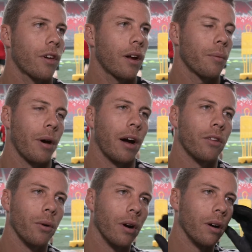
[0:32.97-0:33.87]
getting back
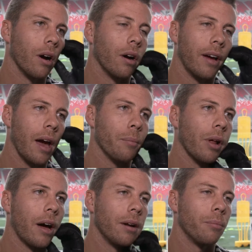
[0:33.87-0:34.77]
to our game
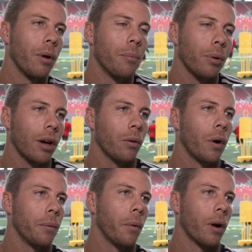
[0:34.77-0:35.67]
plan and playing the
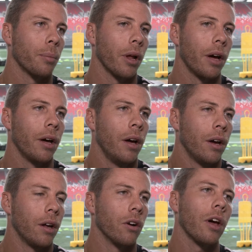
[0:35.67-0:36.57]
way we want to play.
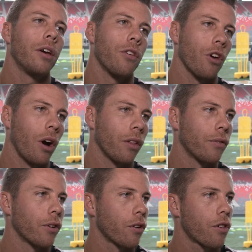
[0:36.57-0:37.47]
You know, like you saw in the
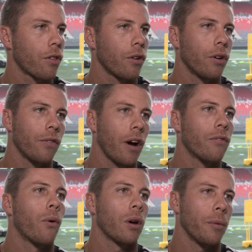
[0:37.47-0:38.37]
first
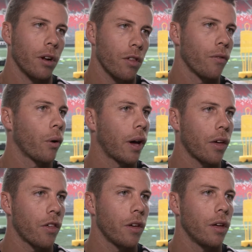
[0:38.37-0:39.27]
35, 40 minutes of
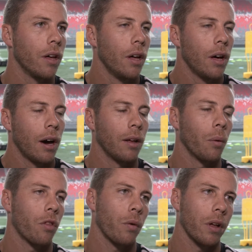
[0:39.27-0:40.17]
OKC, and then
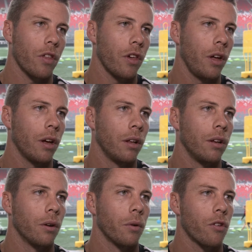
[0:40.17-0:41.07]
once we conceded,
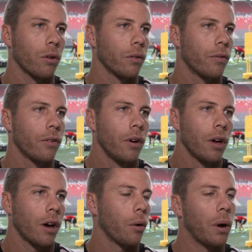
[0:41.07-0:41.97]
you know, we sort of
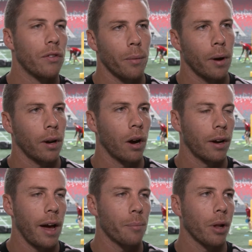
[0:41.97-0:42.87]
got away from our
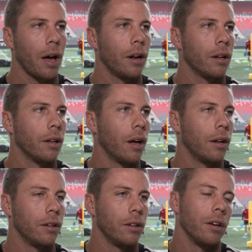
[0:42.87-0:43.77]
game plan,
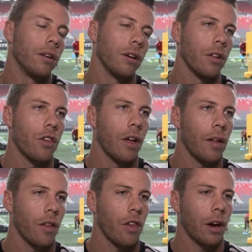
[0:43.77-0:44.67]
and you could see that
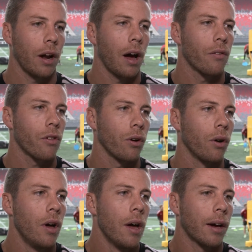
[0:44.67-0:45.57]
in the second half.
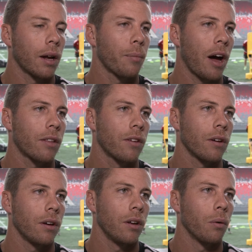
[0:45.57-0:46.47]
So getting back
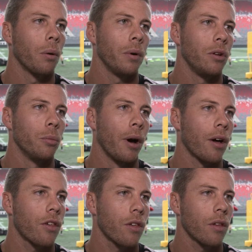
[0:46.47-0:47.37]
to, you know, what we do
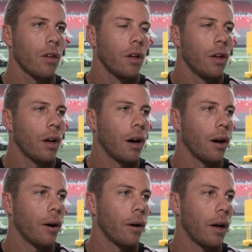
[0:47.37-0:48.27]
best,
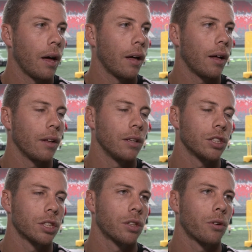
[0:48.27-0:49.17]
and then
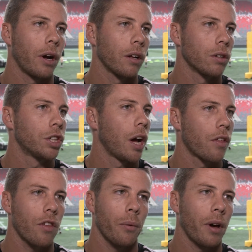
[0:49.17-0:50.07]
just creating those
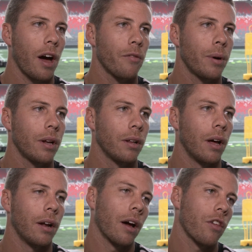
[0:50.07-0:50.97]
chances that we have been
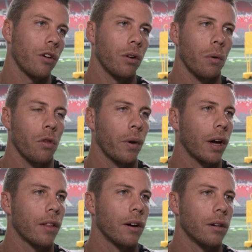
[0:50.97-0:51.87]
and executing once we
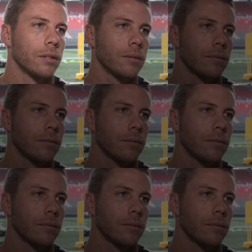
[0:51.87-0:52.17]
get there.